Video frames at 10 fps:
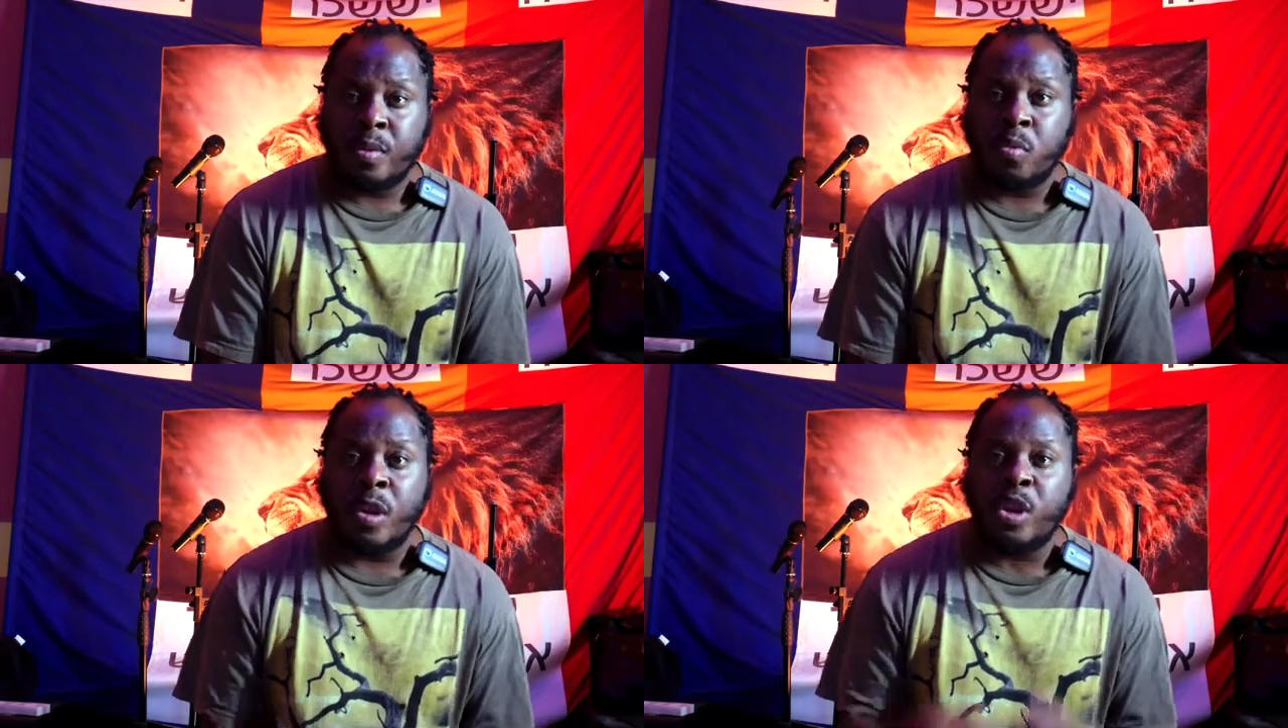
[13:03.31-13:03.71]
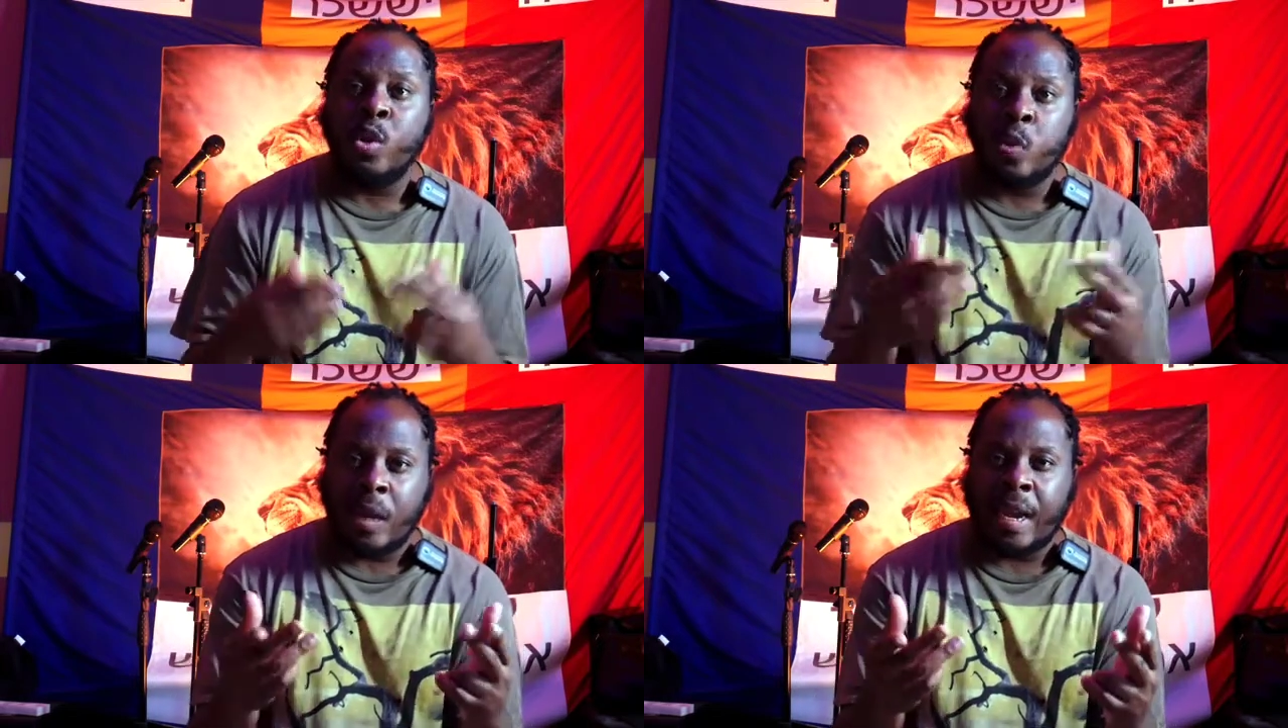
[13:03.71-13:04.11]
what
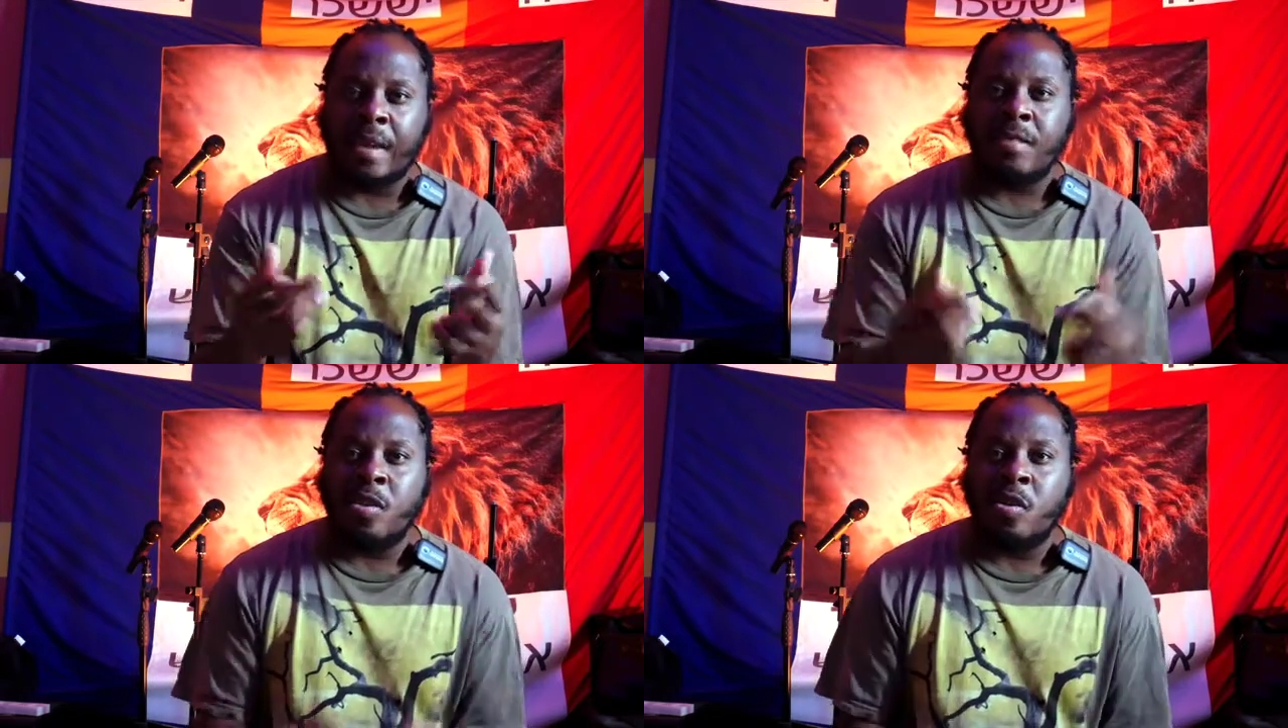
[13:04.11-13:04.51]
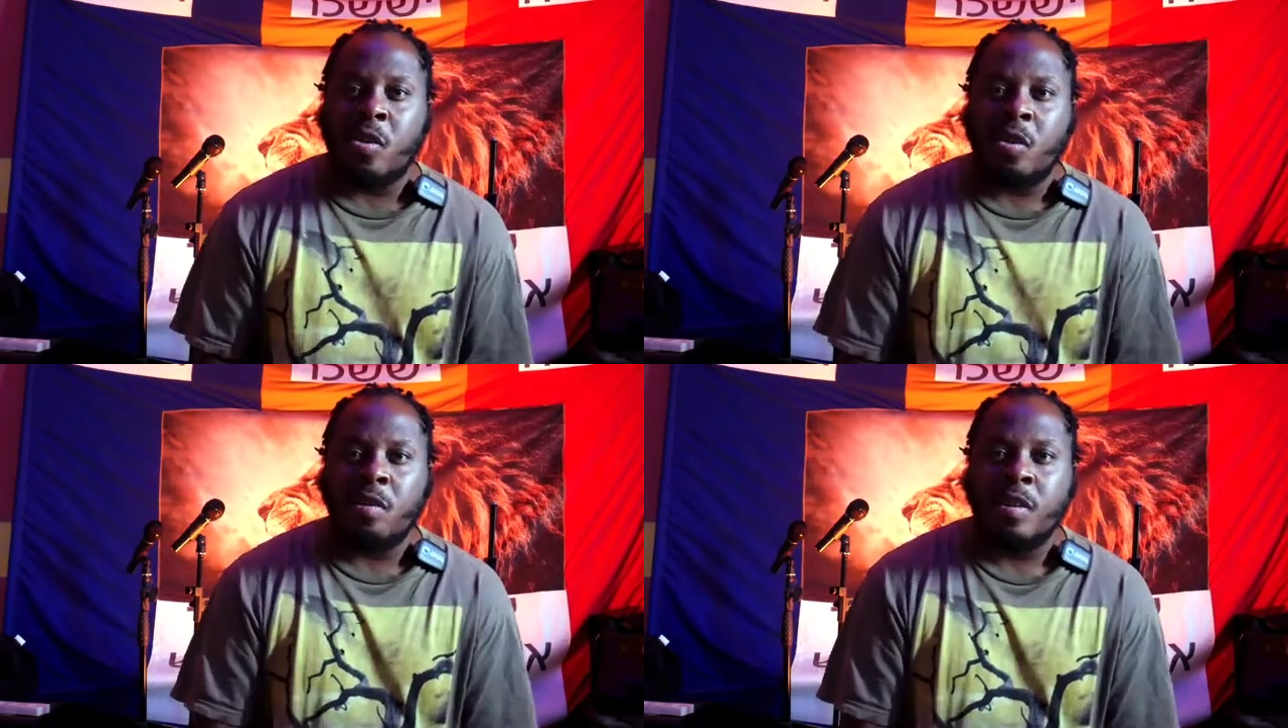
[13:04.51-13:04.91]
you would like to
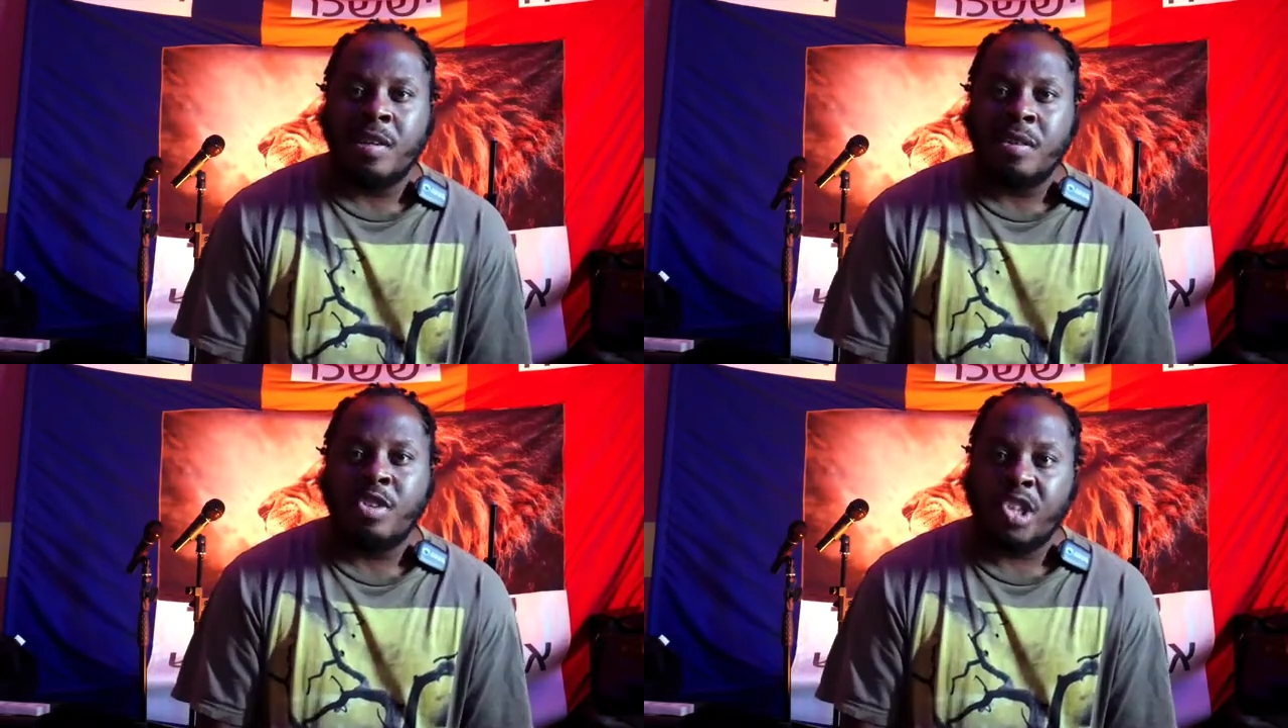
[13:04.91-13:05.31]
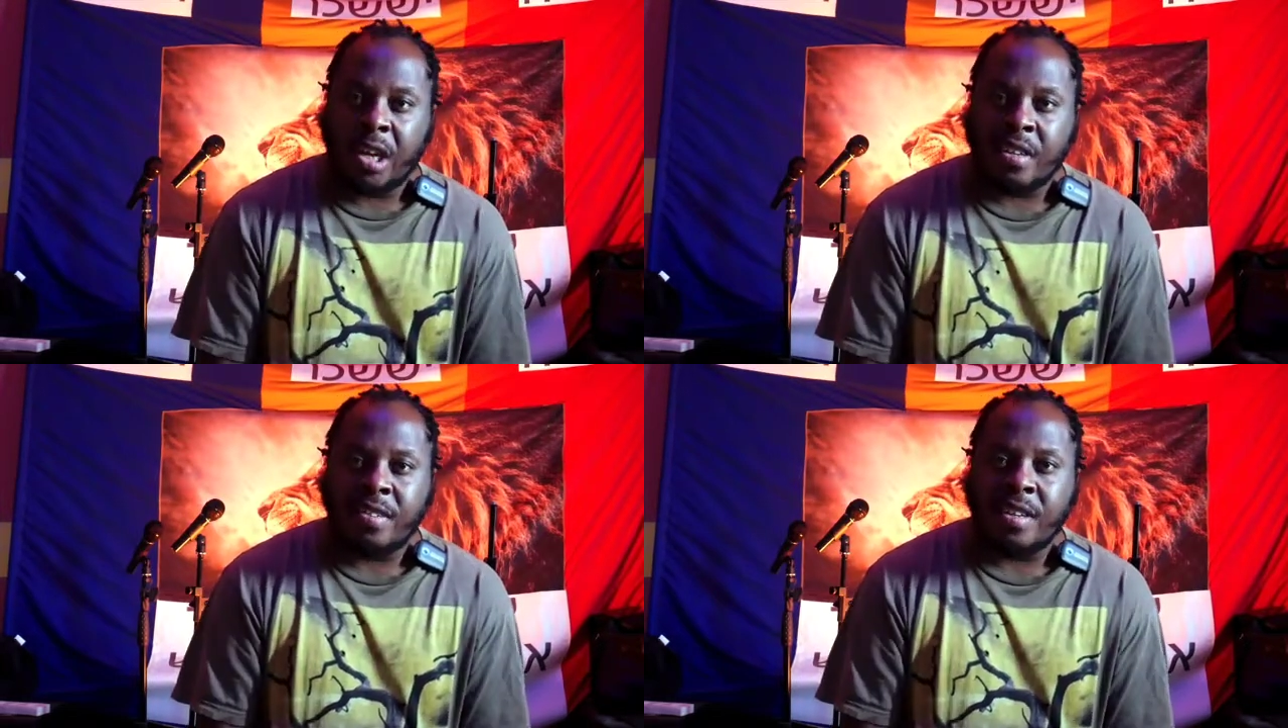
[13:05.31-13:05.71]
call
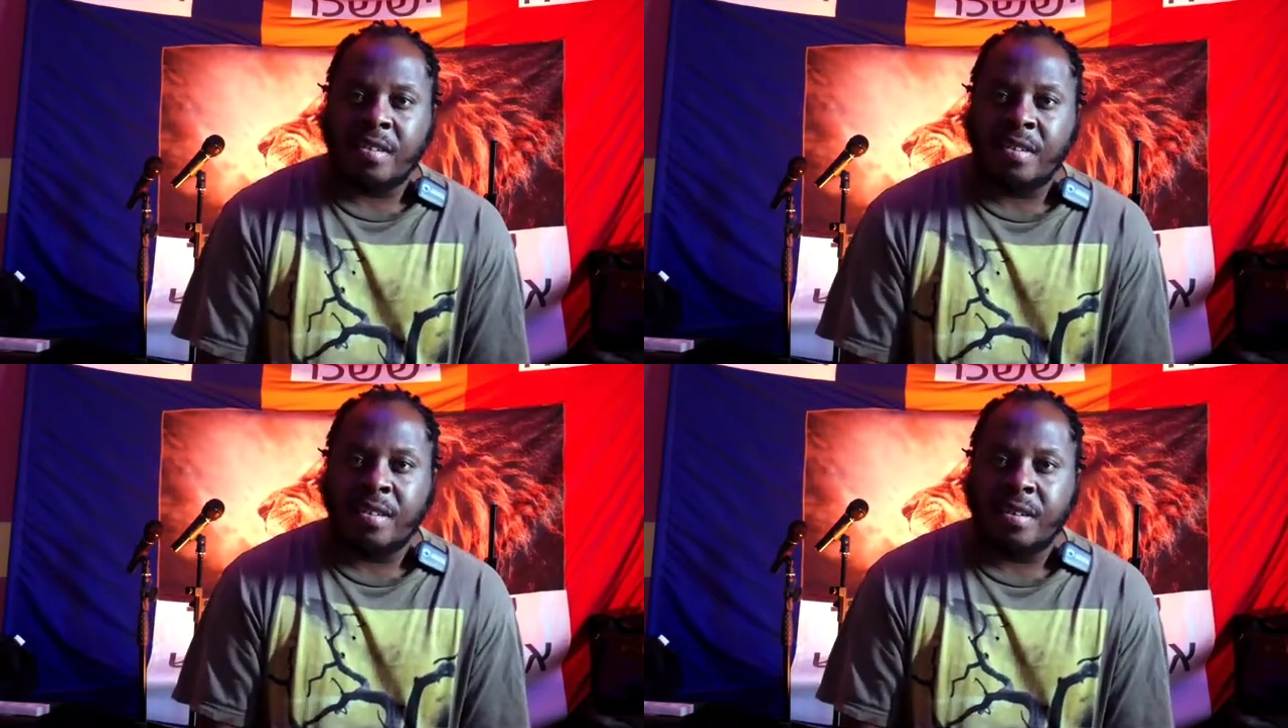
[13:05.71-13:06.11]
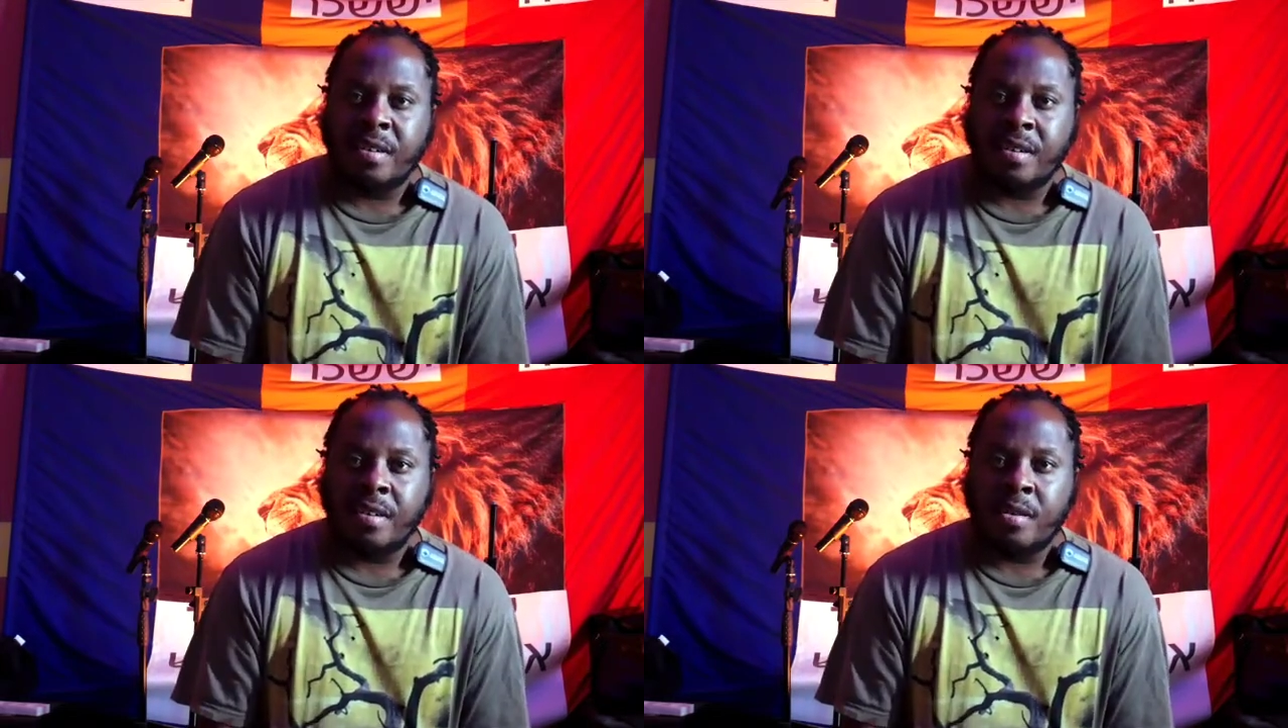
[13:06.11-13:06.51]
justice
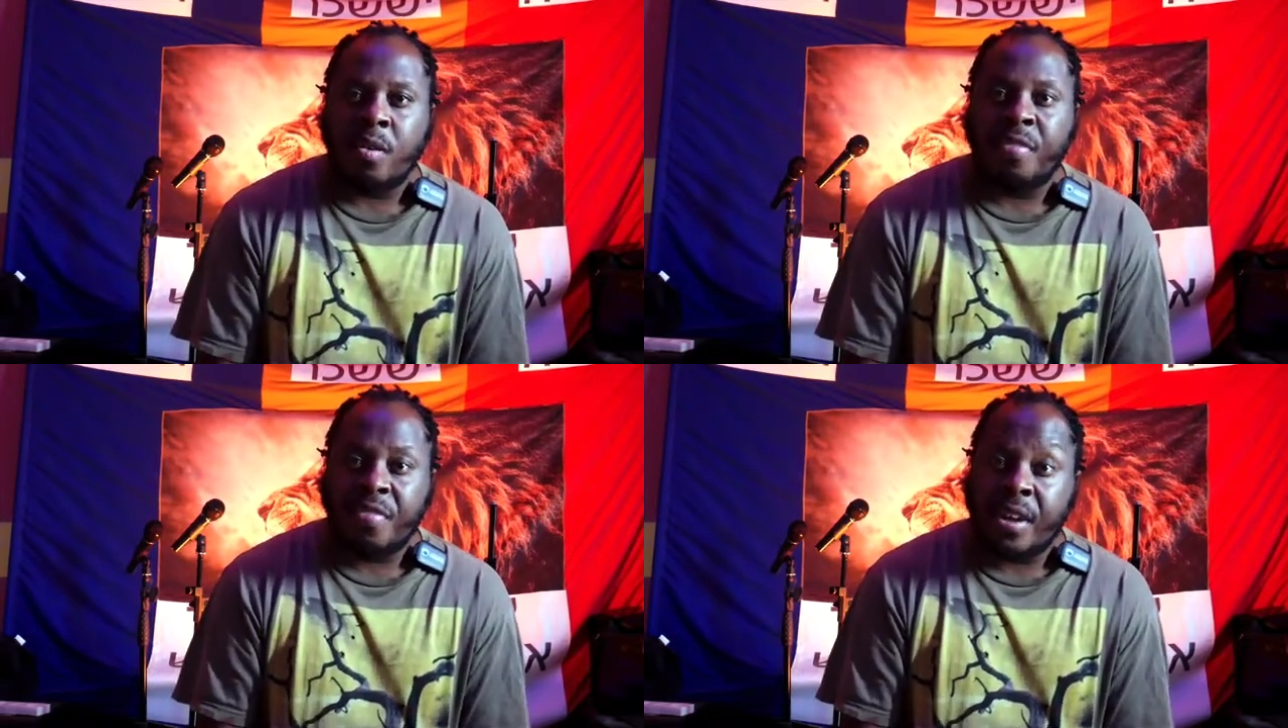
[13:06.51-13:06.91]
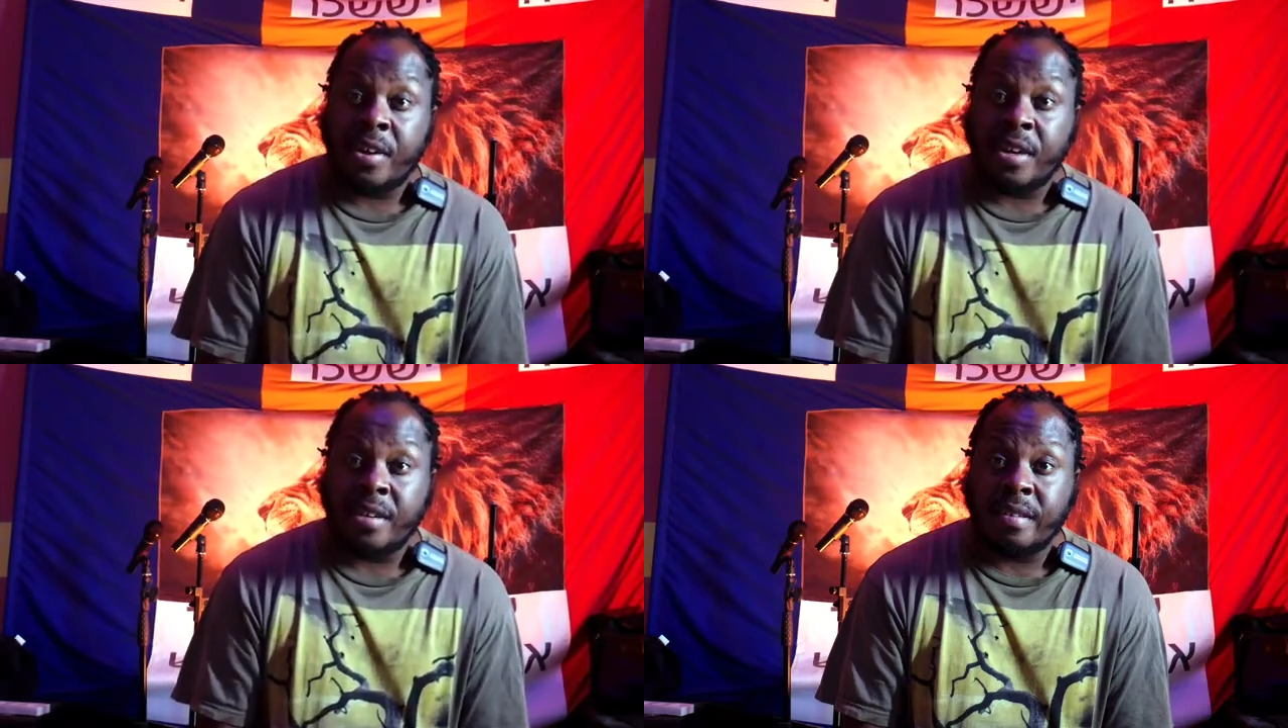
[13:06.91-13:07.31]
or
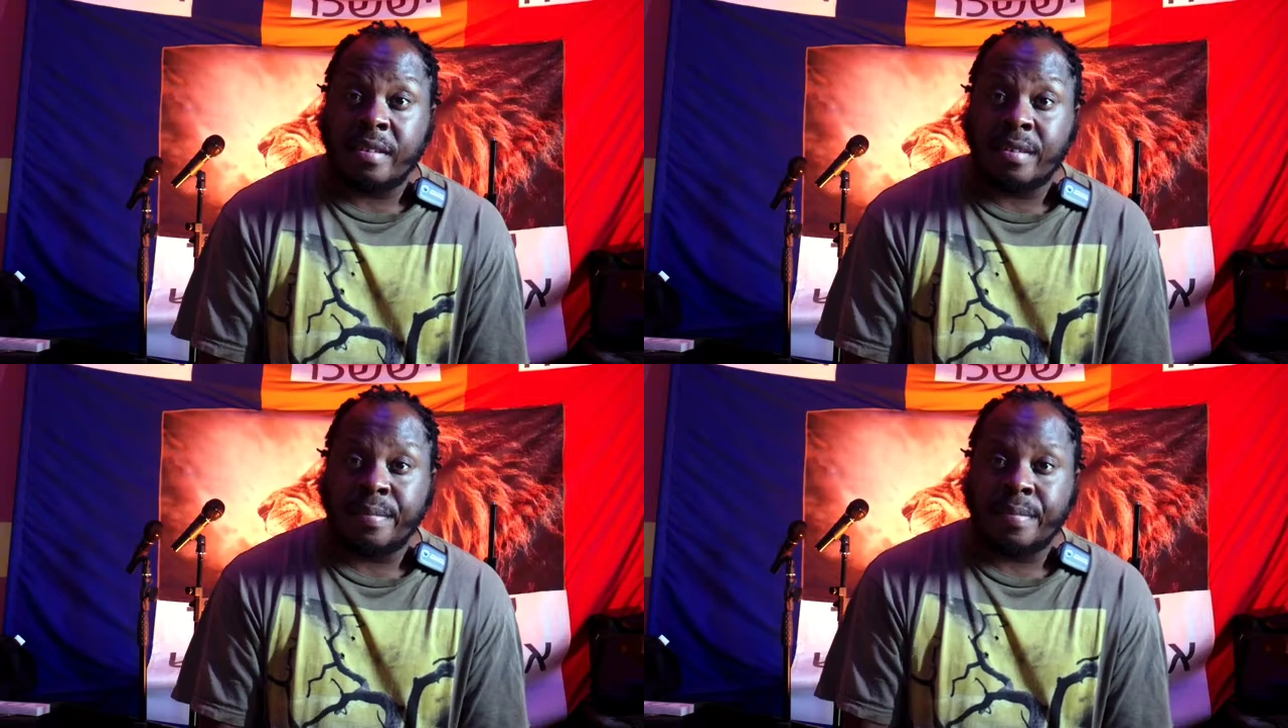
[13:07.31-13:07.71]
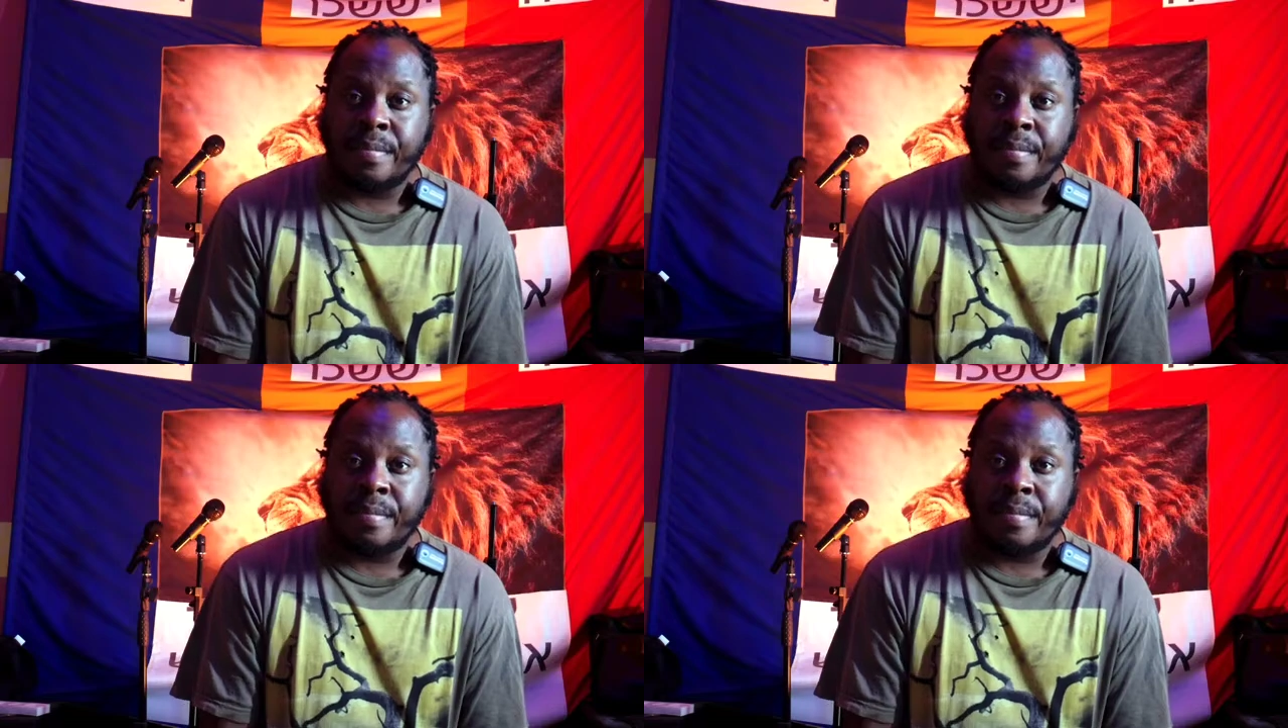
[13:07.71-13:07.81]
fairness.